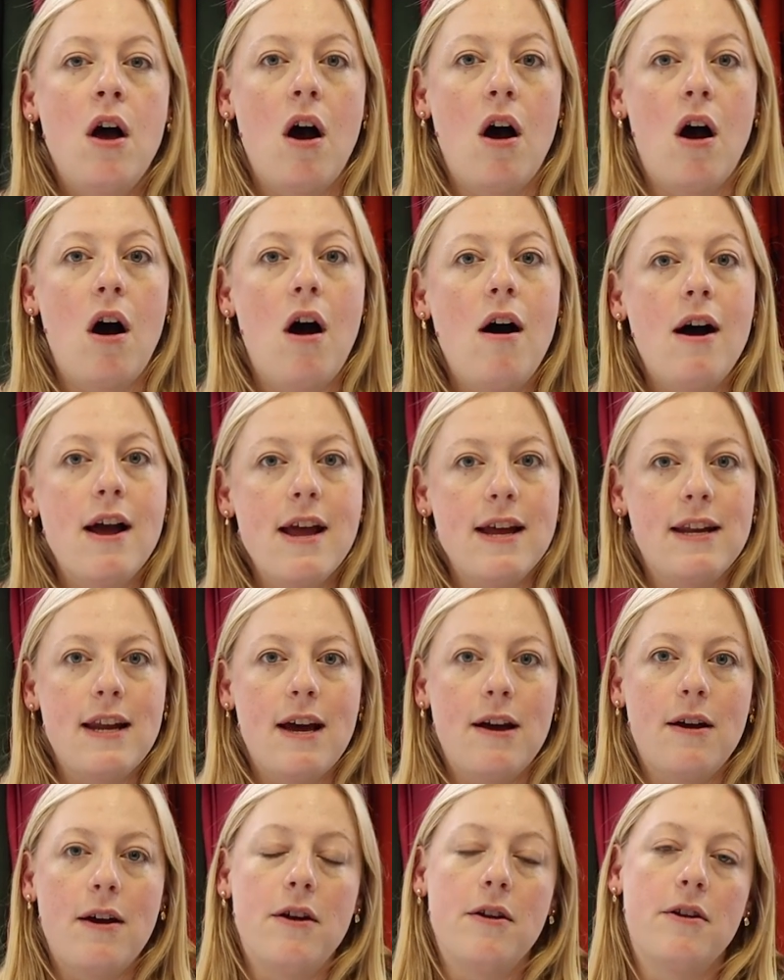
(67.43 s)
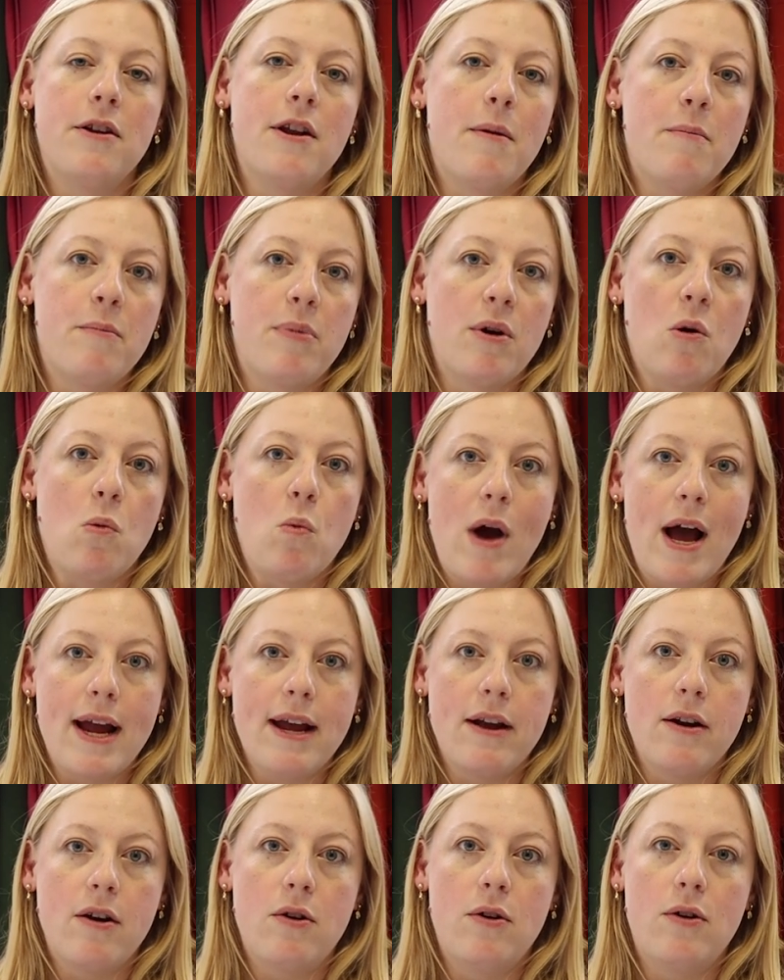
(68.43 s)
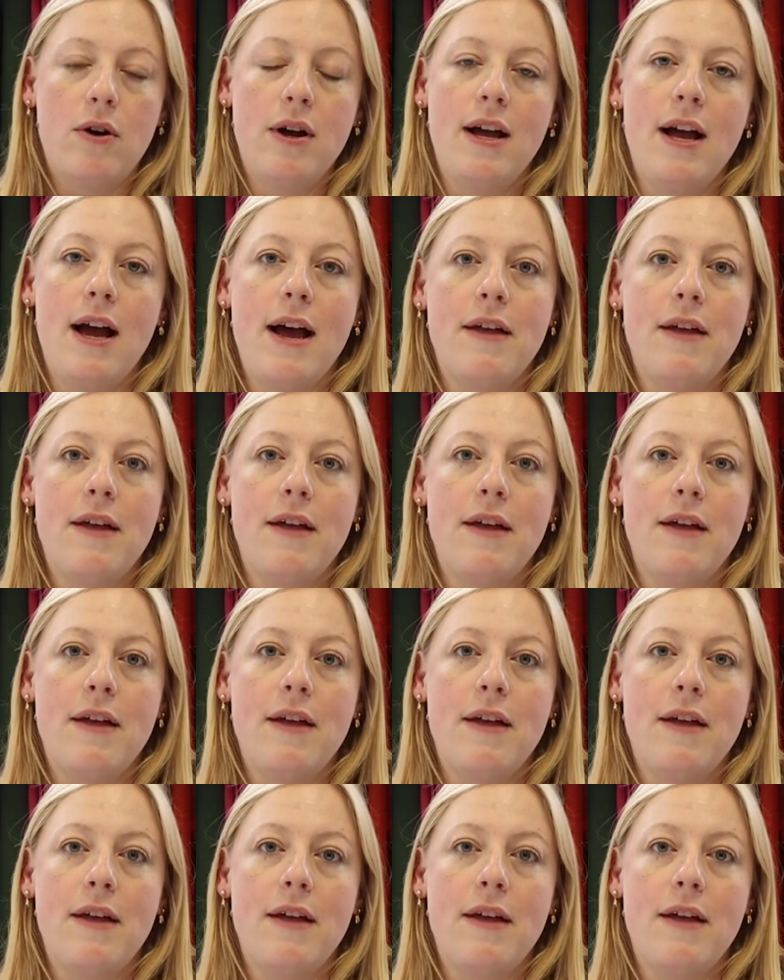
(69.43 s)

a higher number whale,